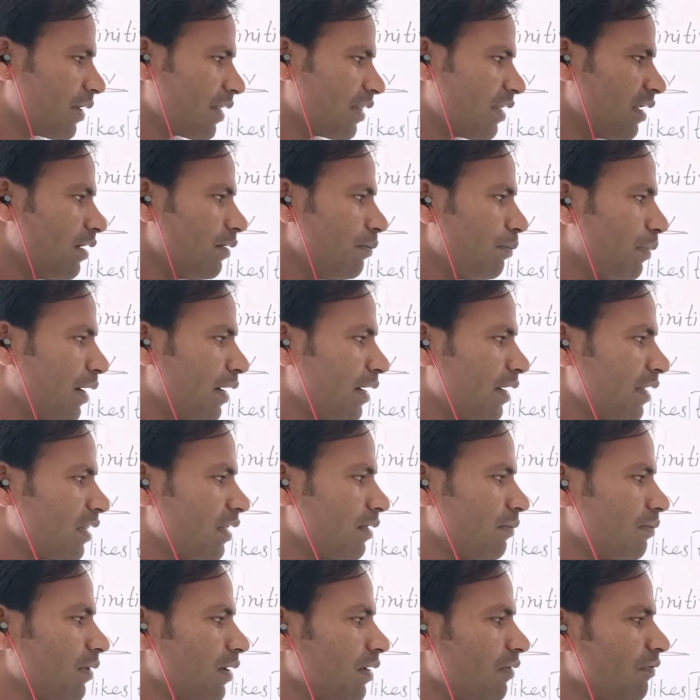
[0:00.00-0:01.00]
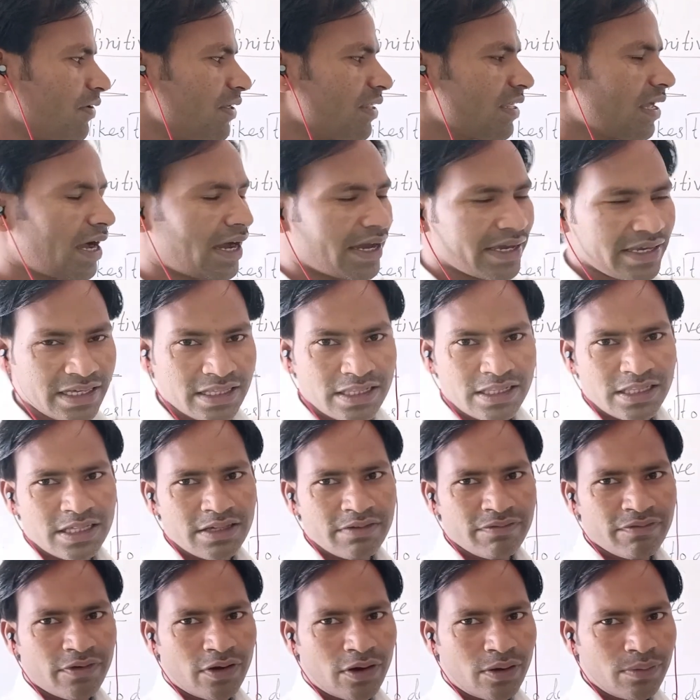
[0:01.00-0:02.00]
Present participle with
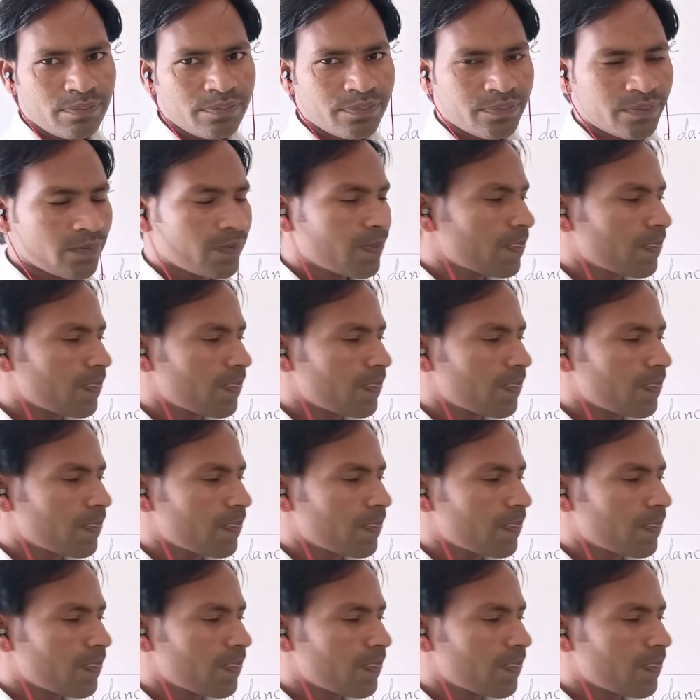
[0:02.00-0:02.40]
ing form